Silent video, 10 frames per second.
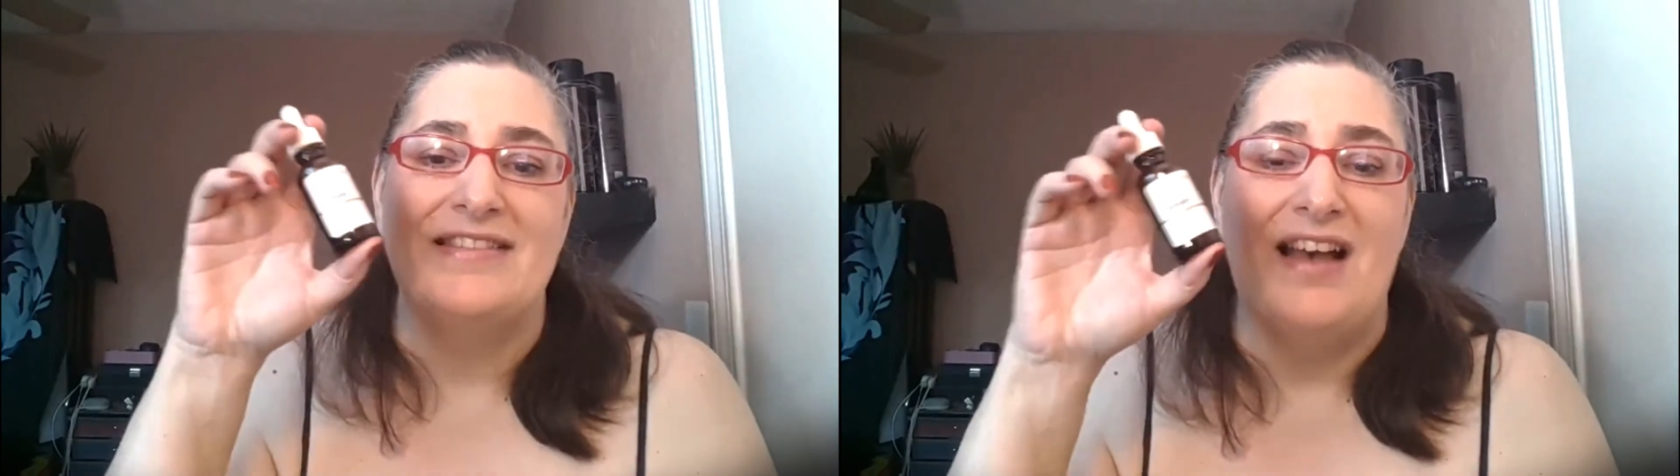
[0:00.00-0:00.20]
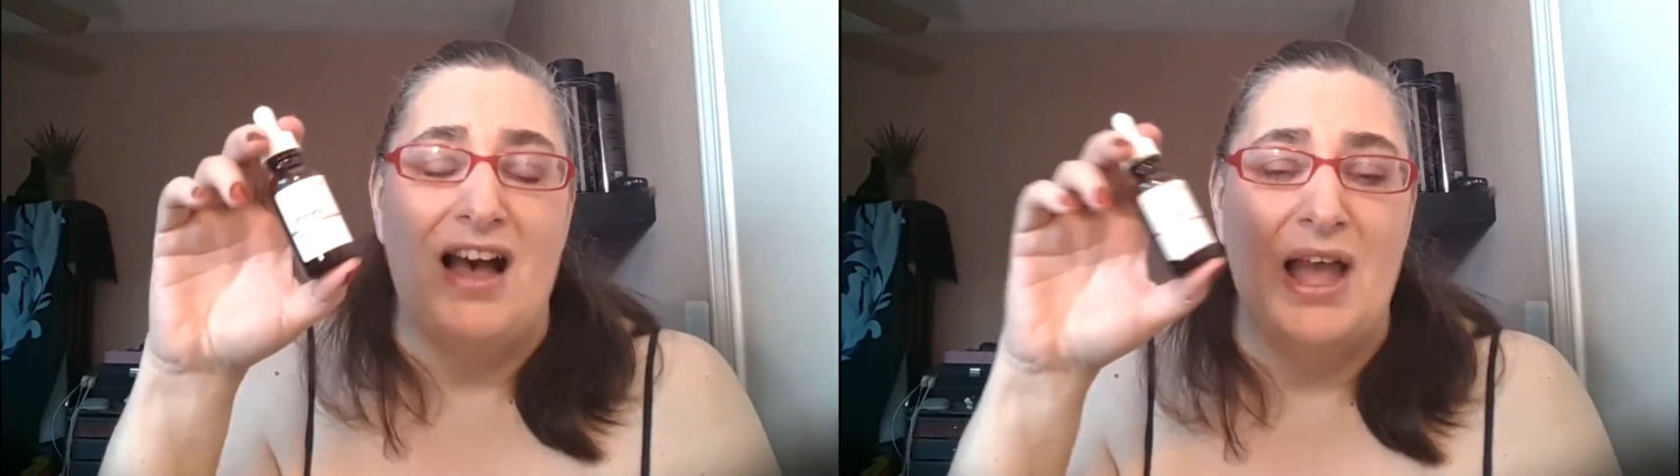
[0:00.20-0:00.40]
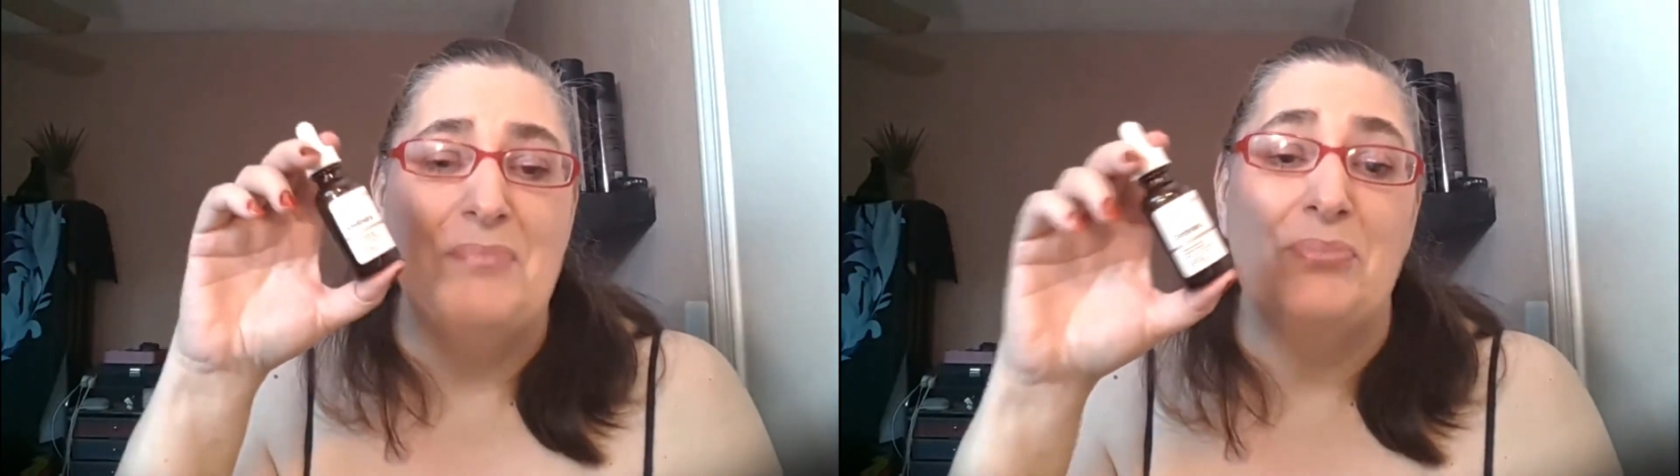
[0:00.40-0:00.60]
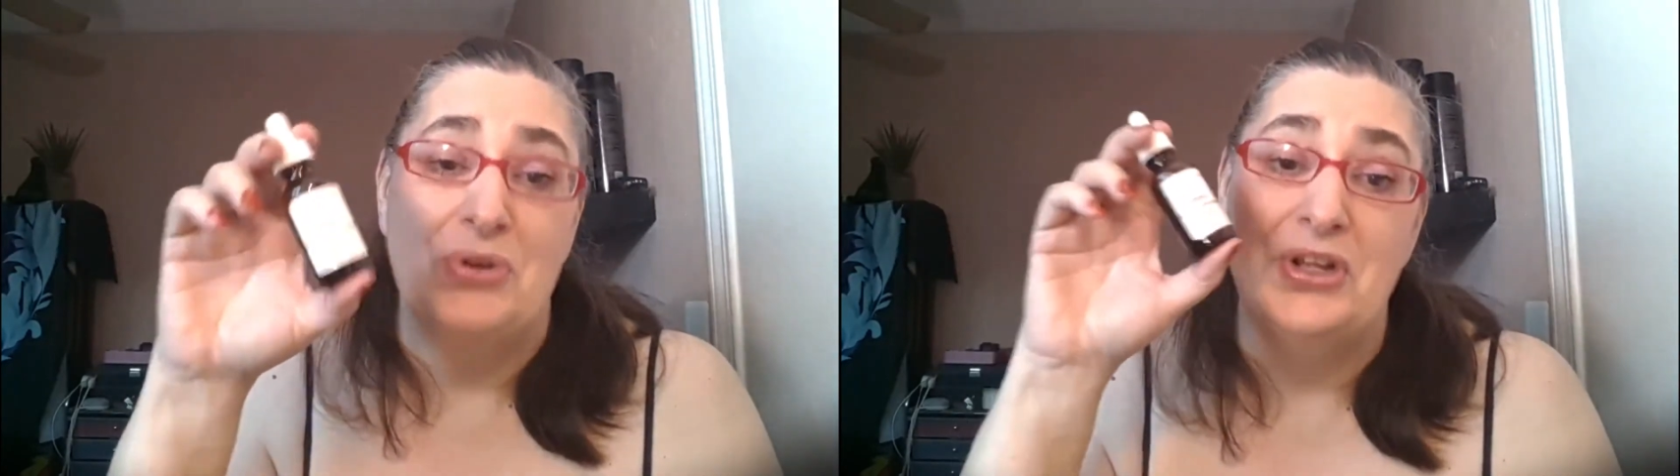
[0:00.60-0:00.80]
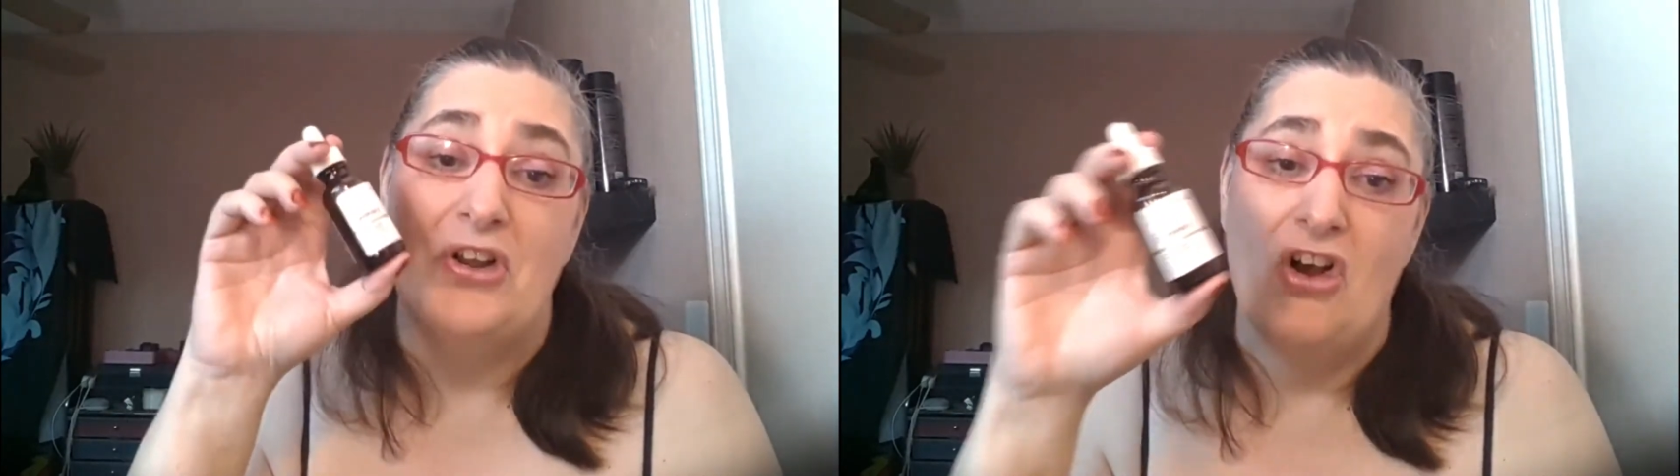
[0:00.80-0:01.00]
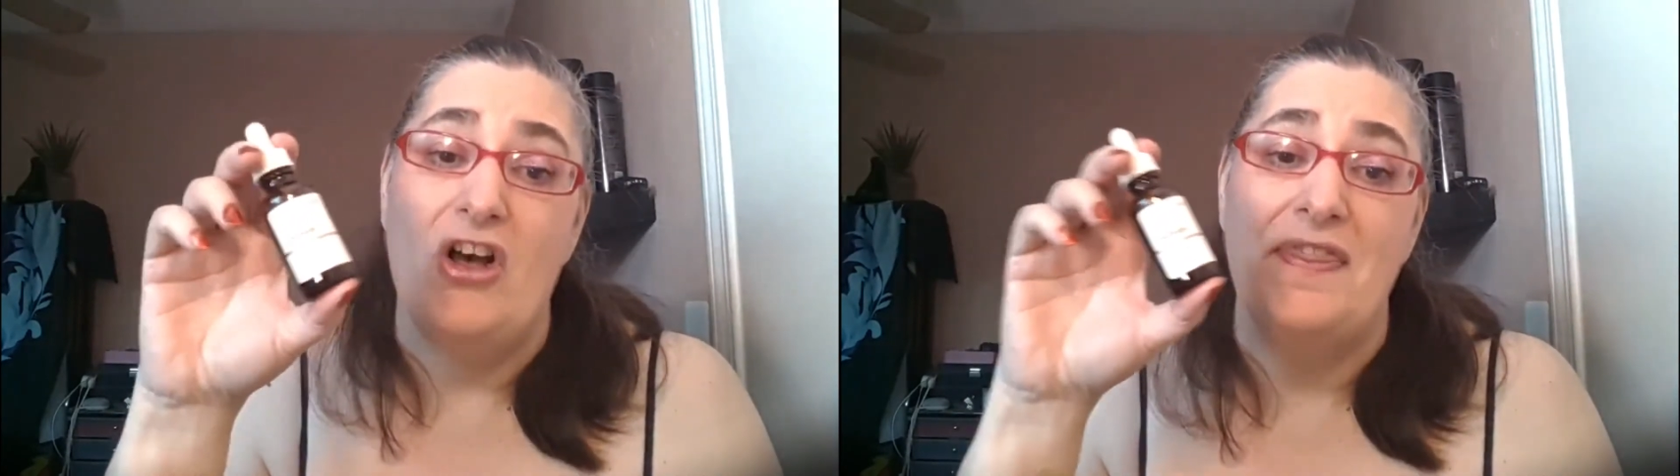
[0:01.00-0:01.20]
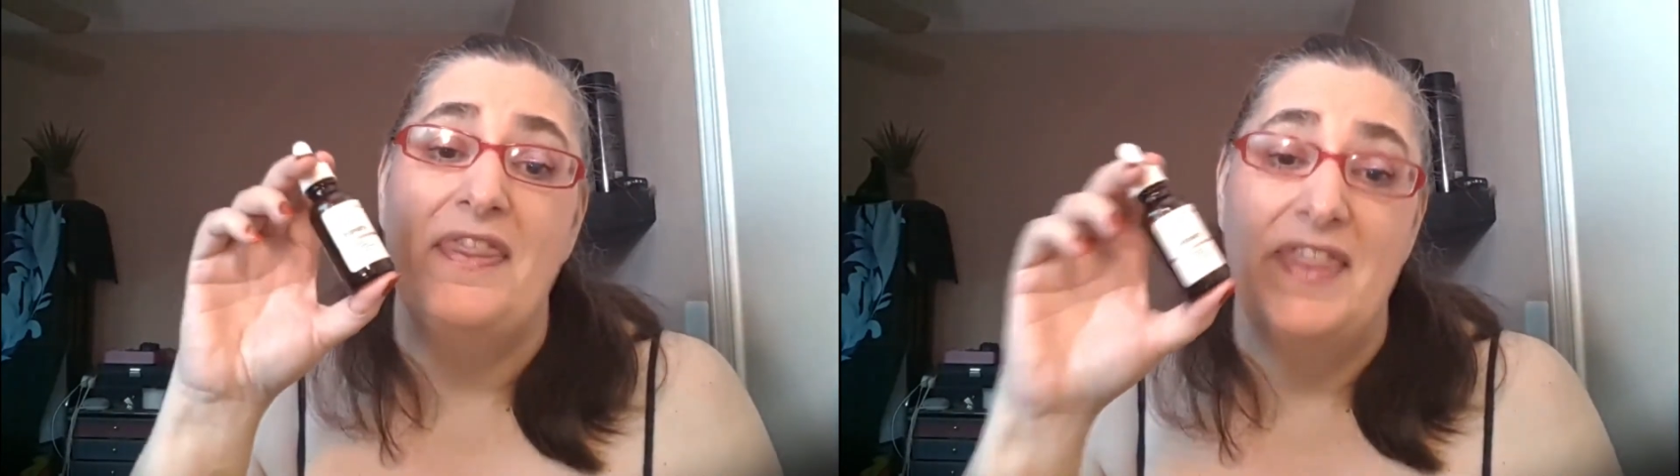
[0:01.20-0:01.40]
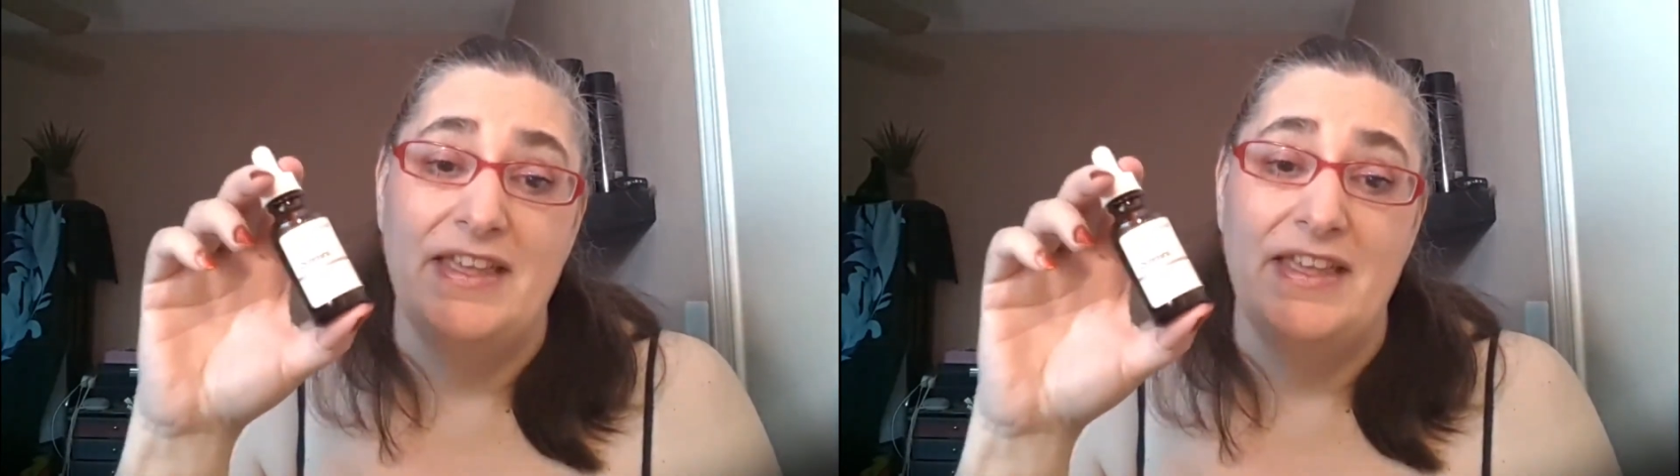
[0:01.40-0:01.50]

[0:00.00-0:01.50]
is I put on